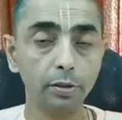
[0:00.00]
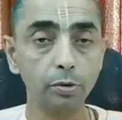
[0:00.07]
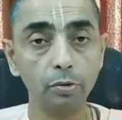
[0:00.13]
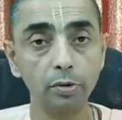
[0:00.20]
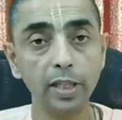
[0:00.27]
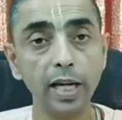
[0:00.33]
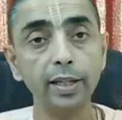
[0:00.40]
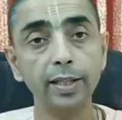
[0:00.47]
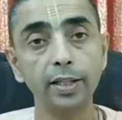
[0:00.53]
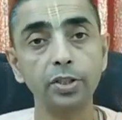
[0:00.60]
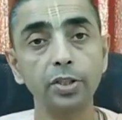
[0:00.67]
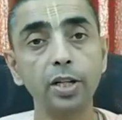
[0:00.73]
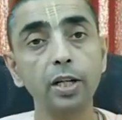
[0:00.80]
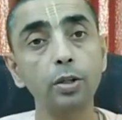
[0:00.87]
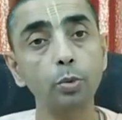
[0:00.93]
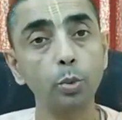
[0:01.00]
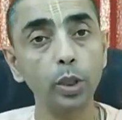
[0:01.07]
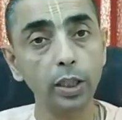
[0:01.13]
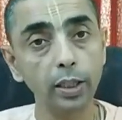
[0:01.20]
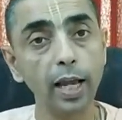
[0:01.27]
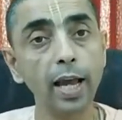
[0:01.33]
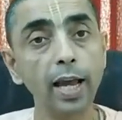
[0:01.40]
To that extent, we
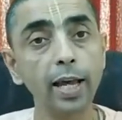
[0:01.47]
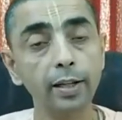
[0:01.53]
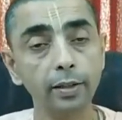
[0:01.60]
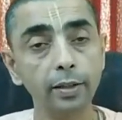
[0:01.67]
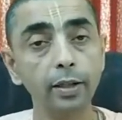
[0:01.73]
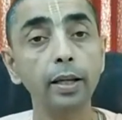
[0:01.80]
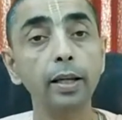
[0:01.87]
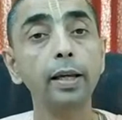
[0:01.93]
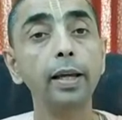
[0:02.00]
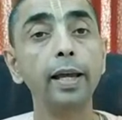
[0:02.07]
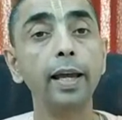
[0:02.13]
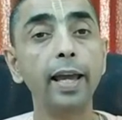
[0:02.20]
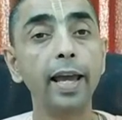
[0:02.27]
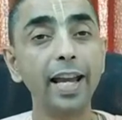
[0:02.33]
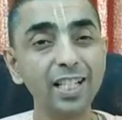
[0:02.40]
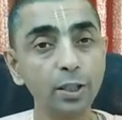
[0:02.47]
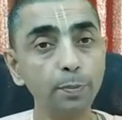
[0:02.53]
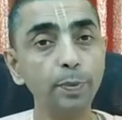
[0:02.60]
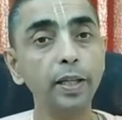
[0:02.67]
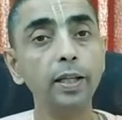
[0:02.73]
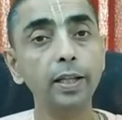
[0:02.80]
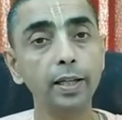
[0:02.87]
can
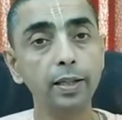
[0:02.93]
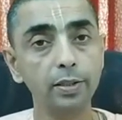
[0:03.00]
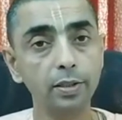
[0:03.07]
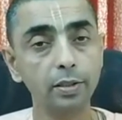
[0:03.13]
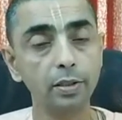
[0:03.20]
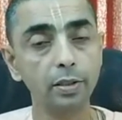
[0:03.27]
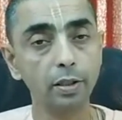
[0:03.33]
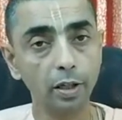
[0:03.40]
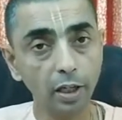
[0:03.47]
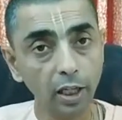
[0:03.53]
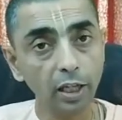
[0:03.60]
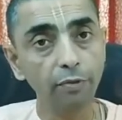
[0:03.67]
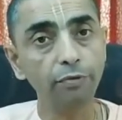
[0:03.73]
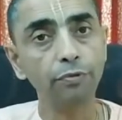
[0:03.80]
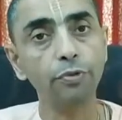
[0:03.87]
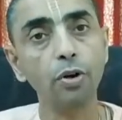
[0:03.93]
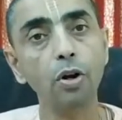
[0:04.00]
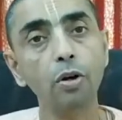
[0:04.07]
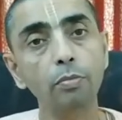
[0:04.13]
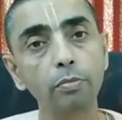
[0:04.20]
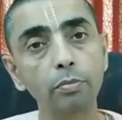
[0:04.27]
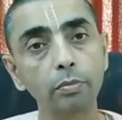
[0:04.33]
experience relief
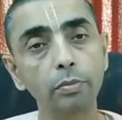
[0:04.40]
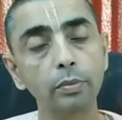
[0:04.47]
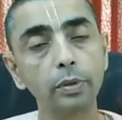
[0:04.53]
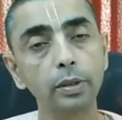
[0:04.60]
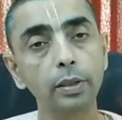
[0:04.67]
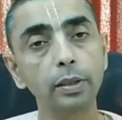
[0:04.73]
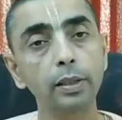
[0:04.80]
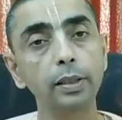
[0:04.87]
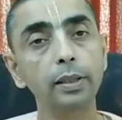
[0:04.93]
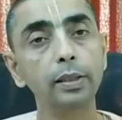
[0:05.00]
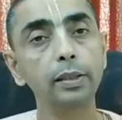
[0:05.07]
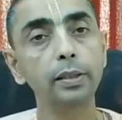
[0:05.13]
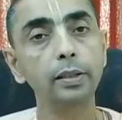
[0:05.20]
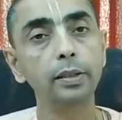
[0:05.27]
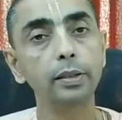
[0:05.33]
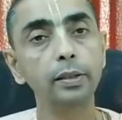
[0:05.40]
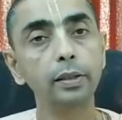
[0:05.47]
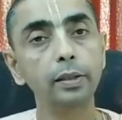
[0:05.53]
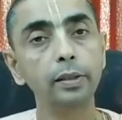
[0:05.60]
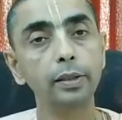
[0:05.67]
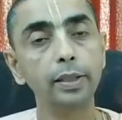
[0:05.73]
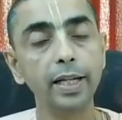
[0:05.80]
from
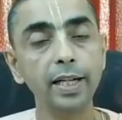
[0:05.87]
the